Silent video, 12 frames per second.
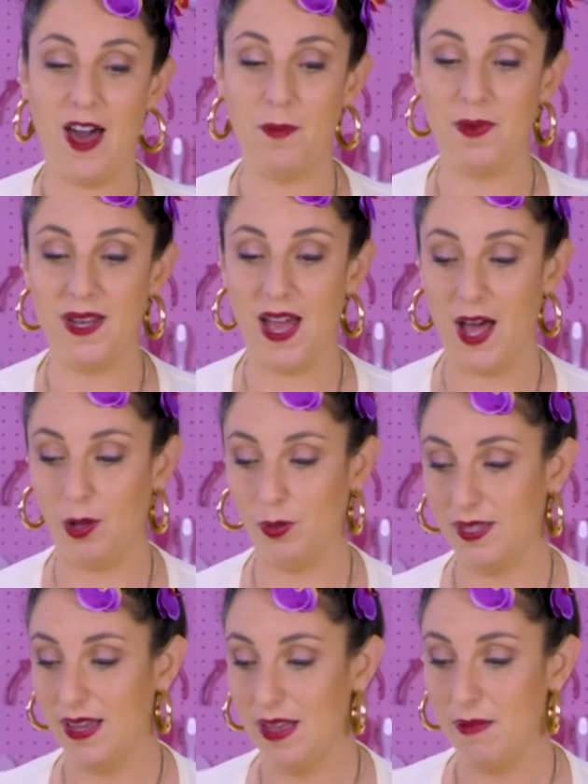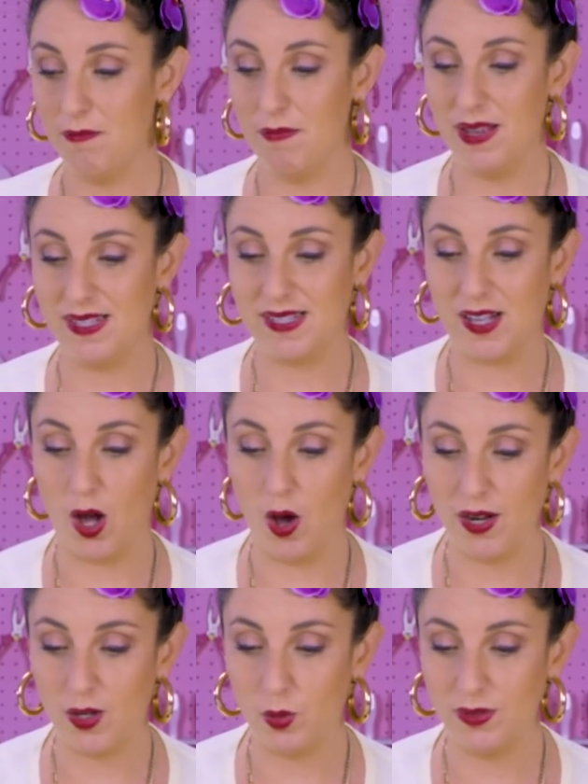Open your old
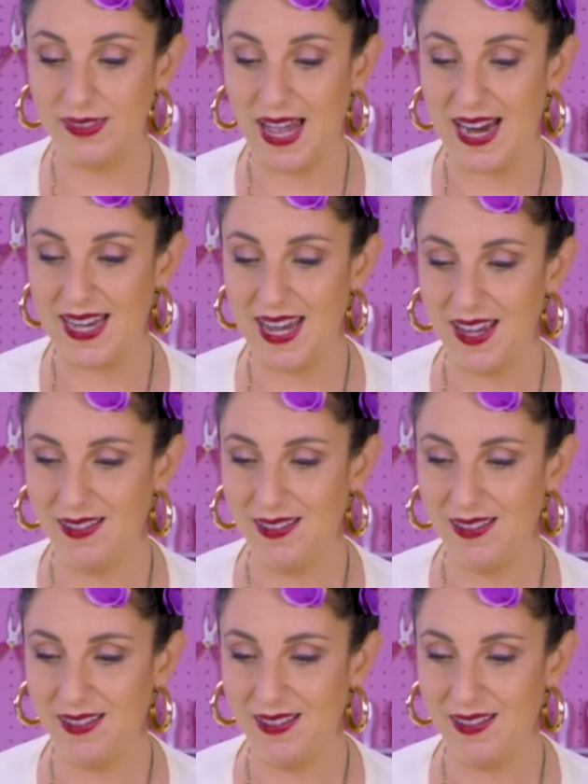mascara container.